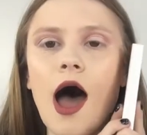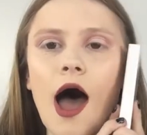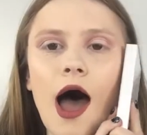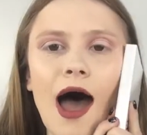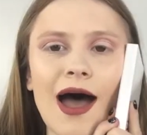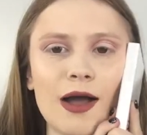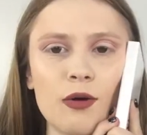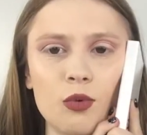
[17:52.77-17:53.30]

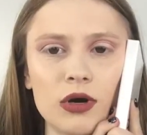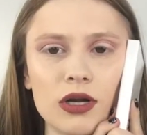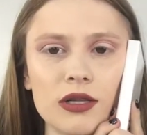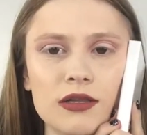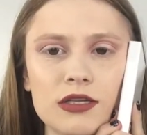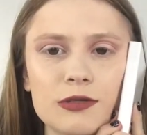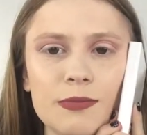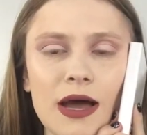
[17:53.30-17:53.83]
I wanted
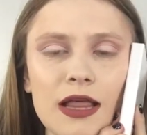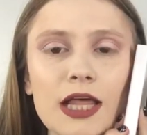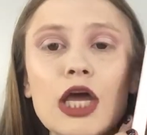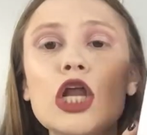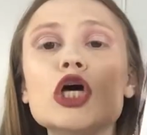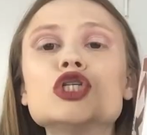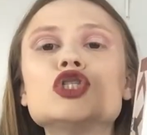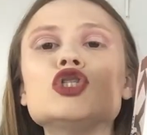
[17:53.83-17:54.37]
this palette
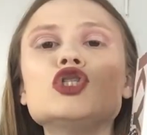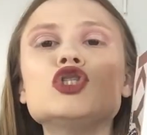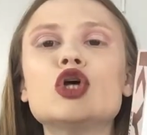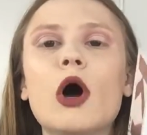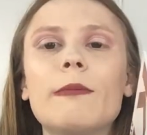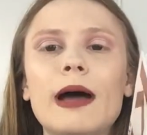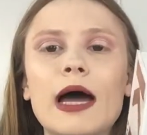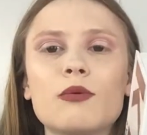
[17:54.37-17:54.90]
so
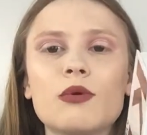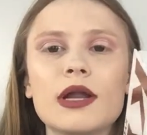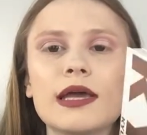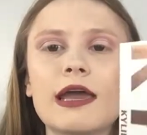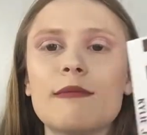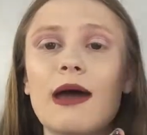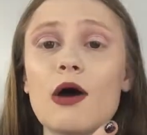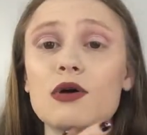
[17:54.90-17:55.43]
bad when it
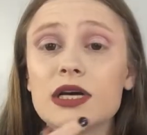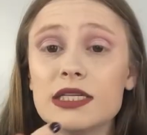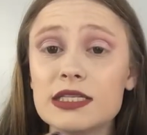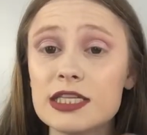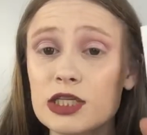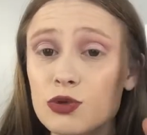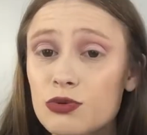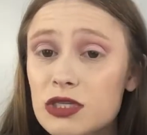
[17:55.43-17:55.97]
came out because
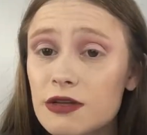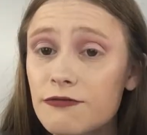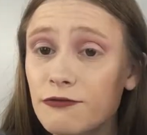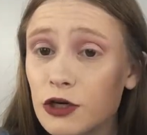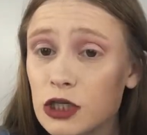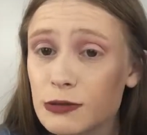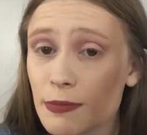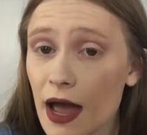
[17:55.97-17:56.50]
this was the
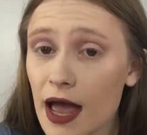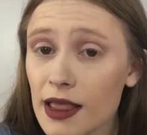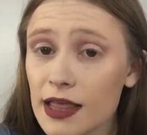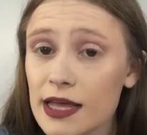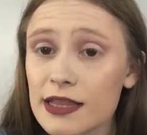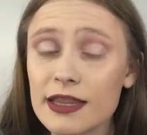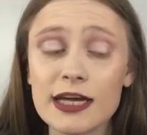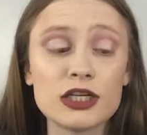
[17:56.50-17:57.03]
first
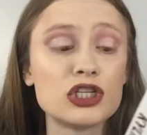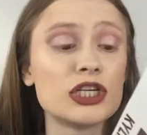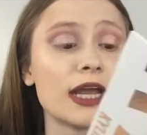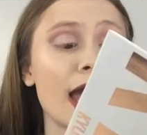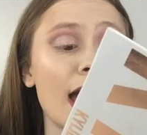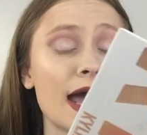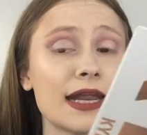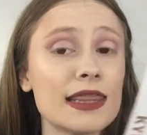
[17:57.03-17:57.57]
palette that she
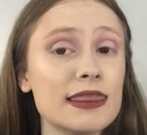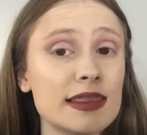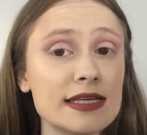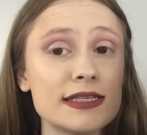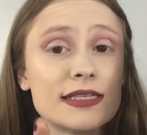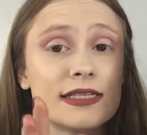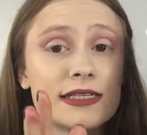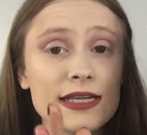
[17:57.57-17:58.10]
had in this
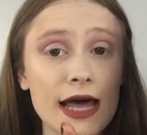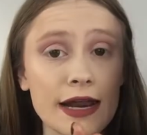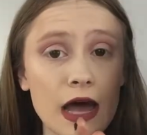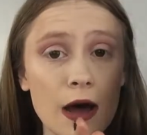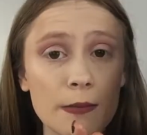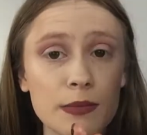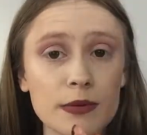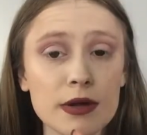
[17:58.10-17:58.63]

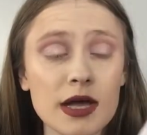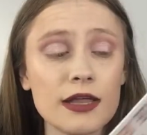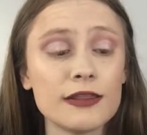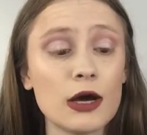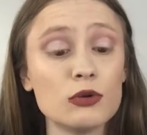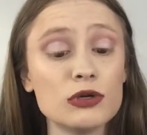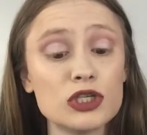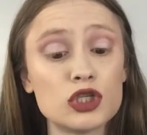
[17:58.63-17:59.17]
setup
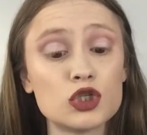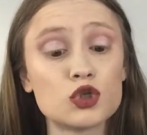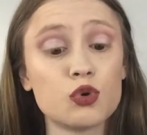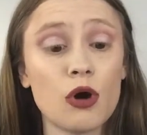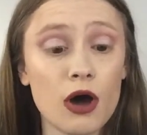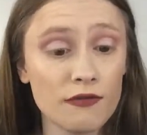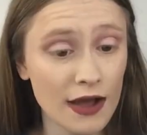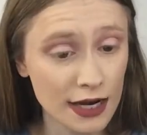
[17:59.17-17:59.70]
that was
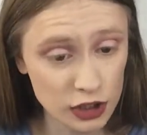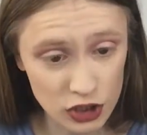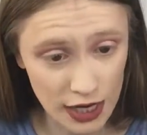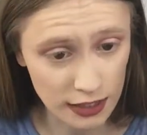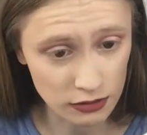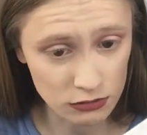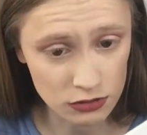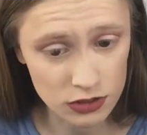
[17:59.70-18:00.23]
12
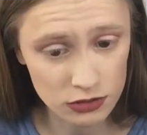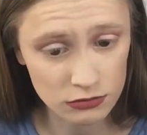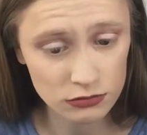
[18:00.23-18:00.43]
eyeshadows.